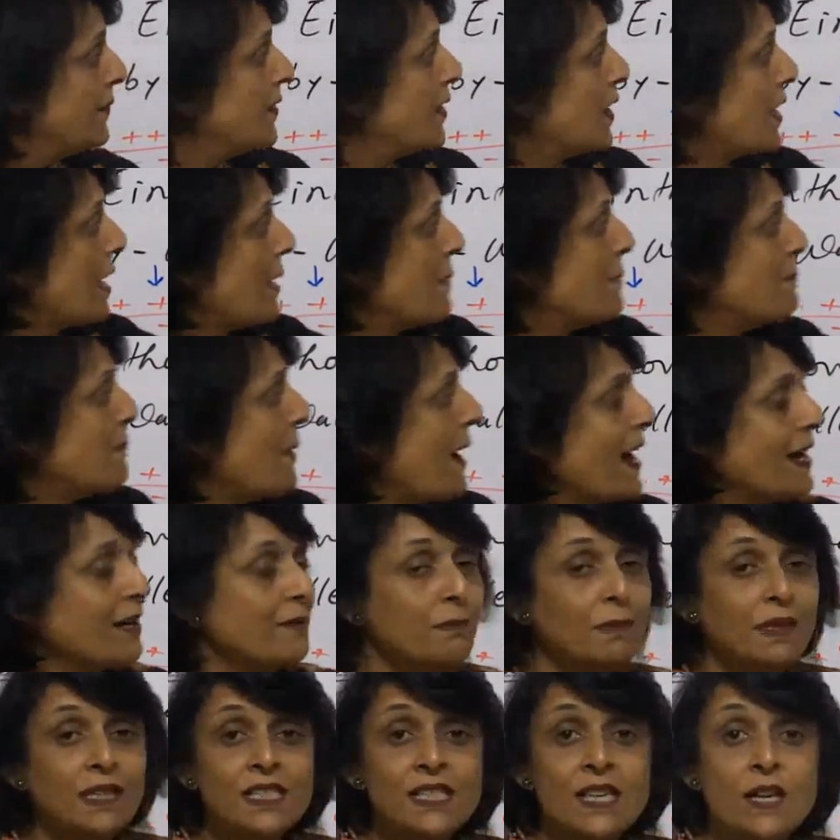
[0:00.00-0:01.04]
the
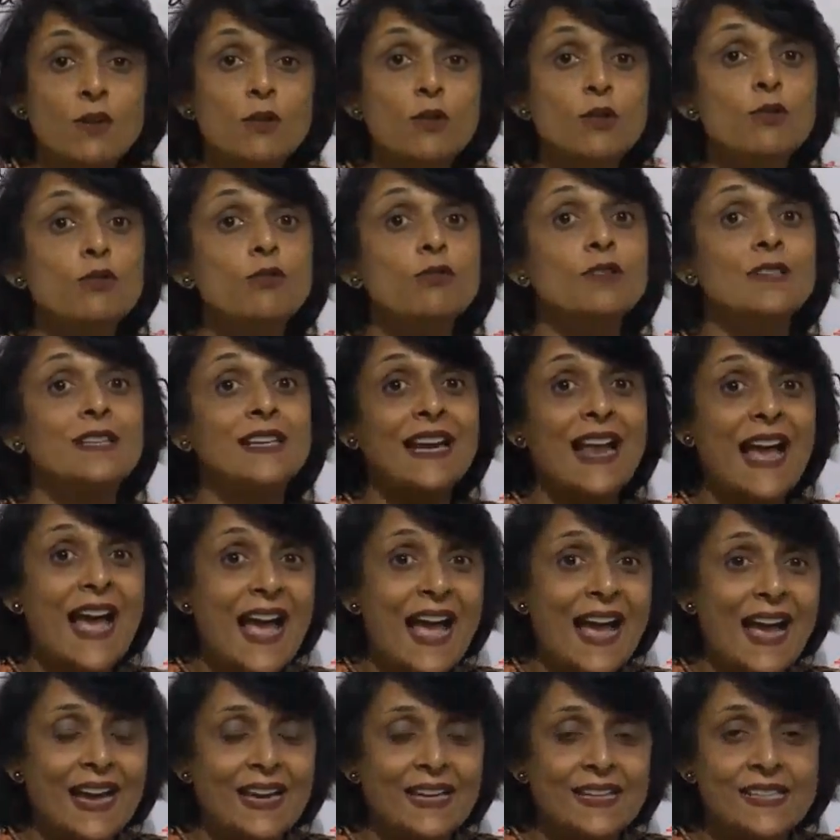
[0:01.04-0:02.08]
compartments are going to
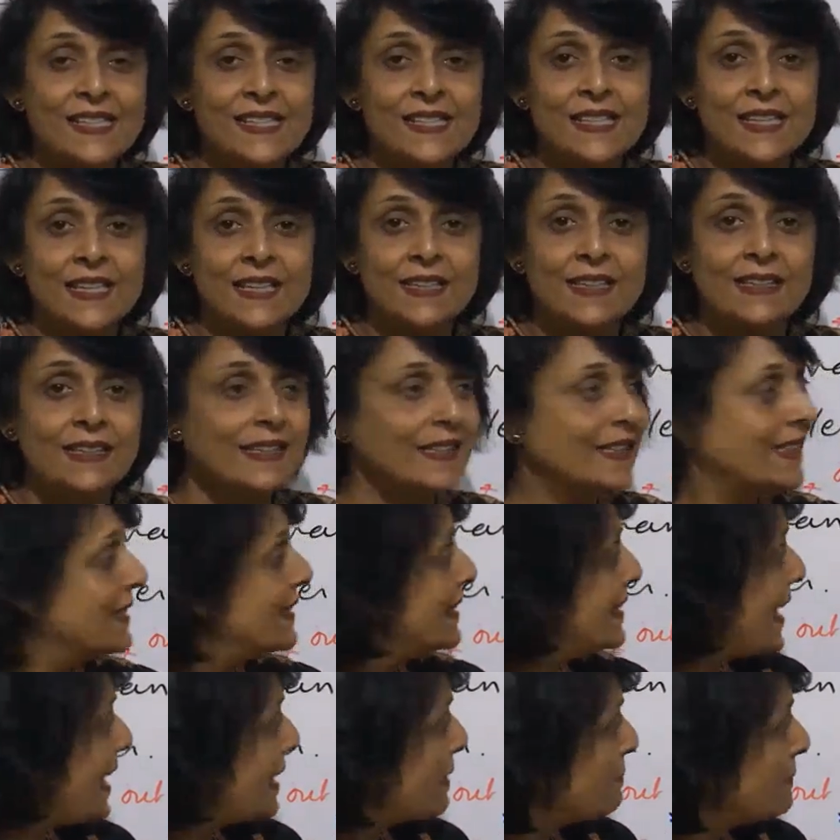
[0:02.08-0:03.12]
relax,
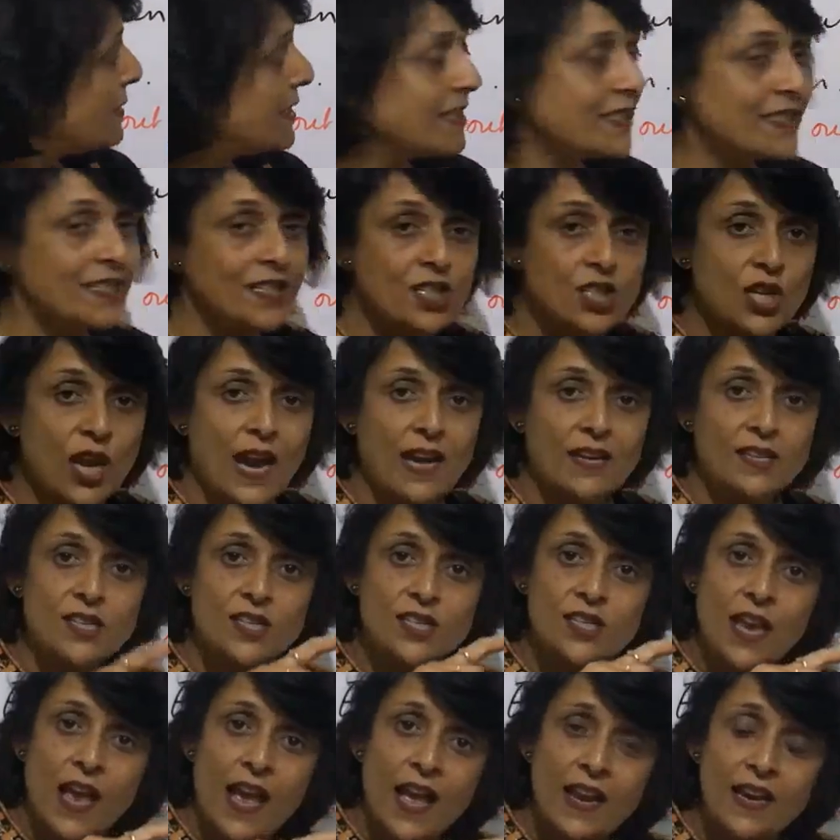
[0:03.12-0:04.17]
that means the
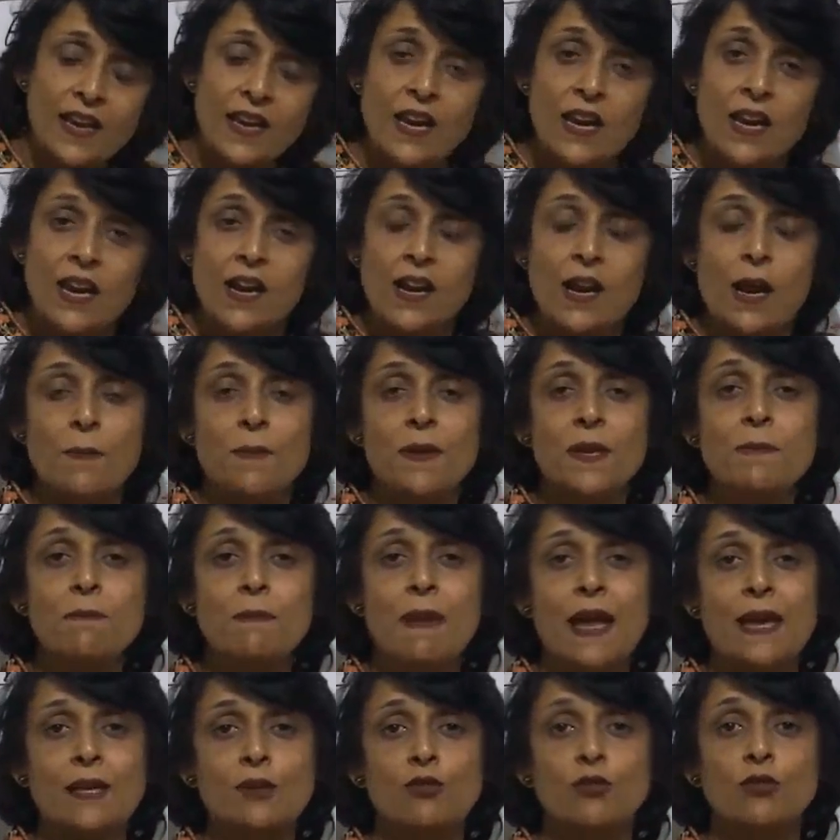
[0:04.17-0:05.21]
charges are coming
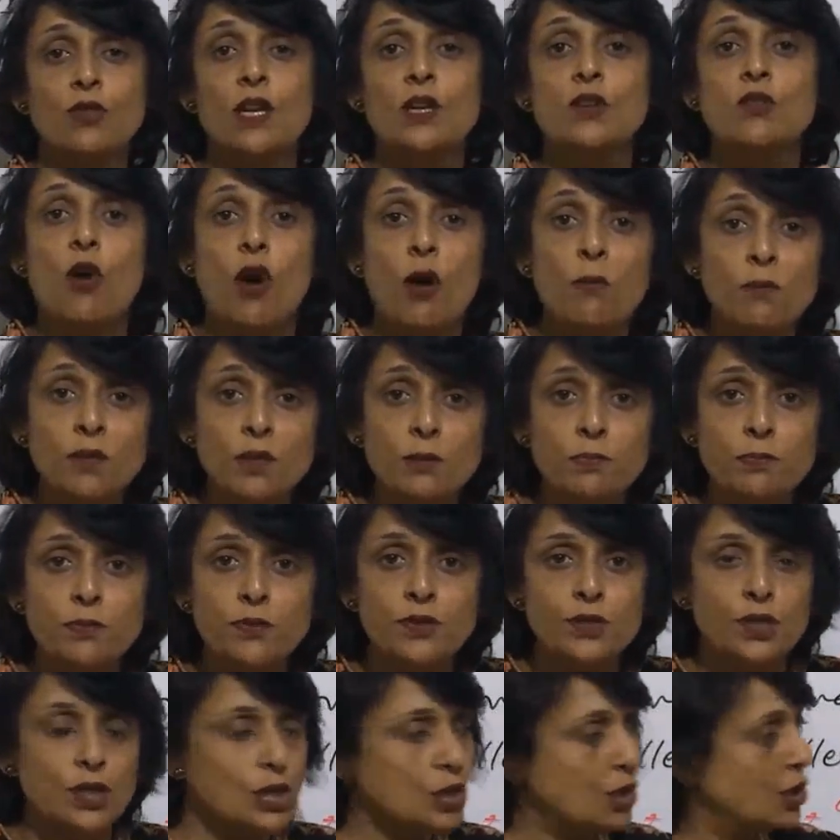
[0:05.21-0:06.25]
back to their normal
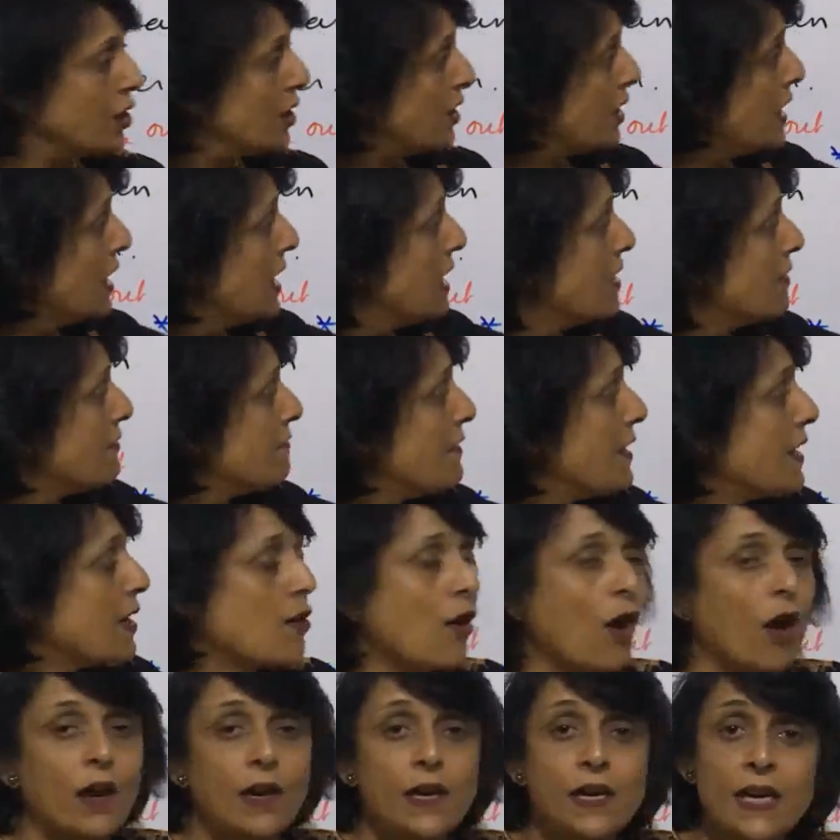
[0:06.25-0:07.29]
position, we
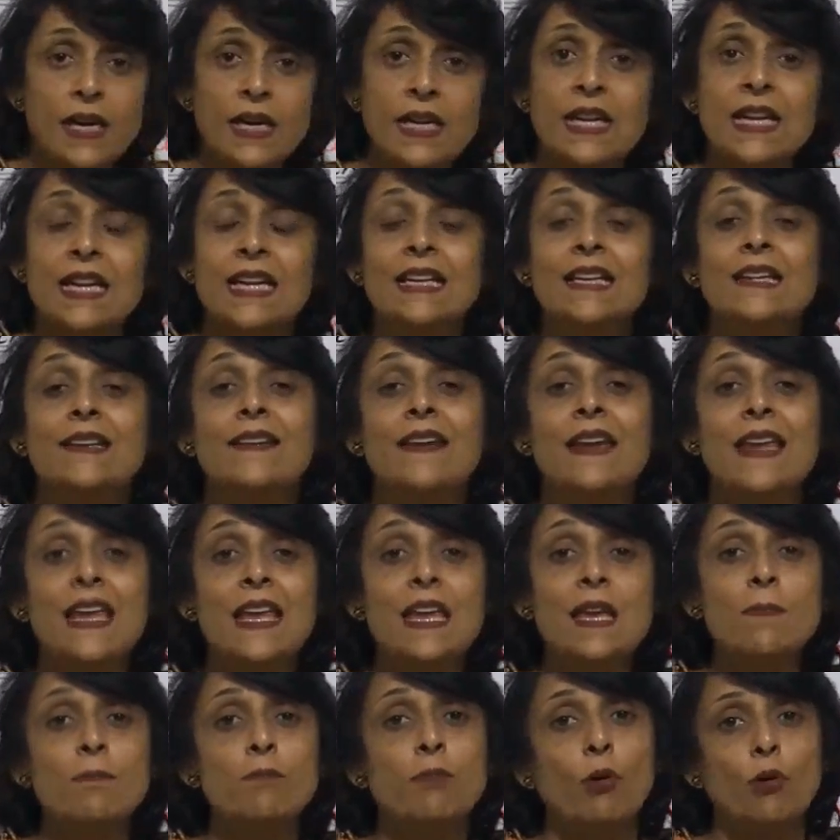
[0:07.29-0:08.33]
call it
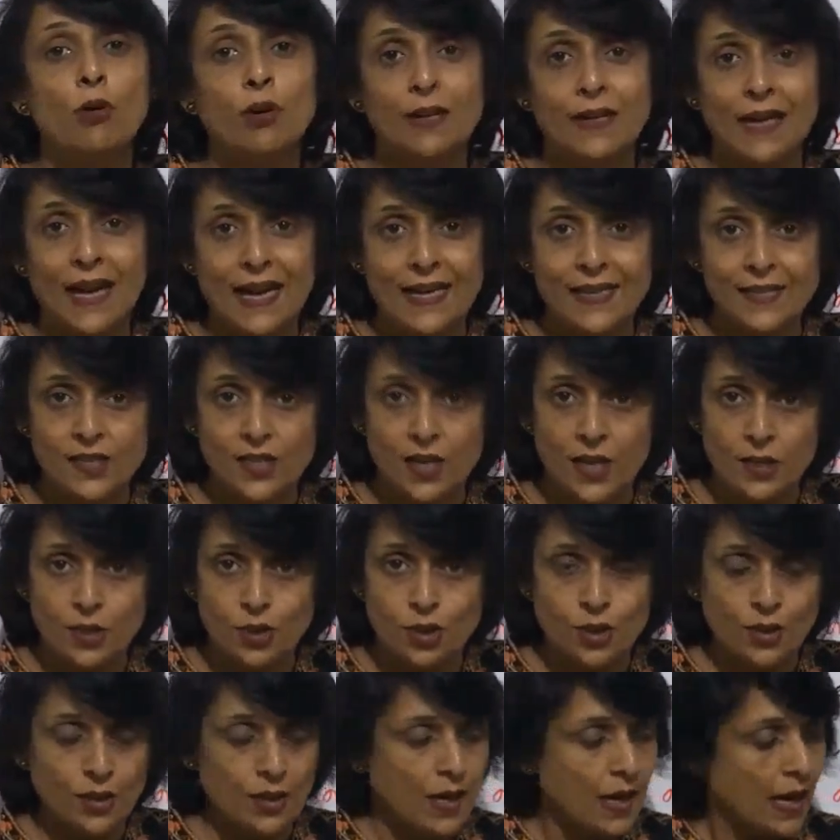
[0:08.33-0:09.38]

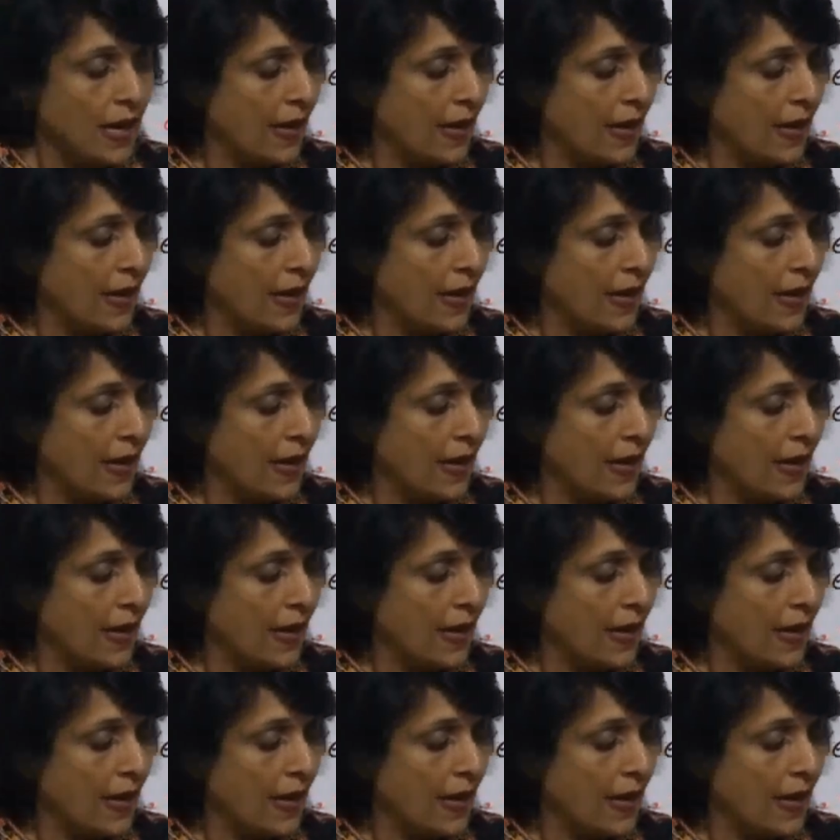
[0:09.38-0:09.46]
repolarization.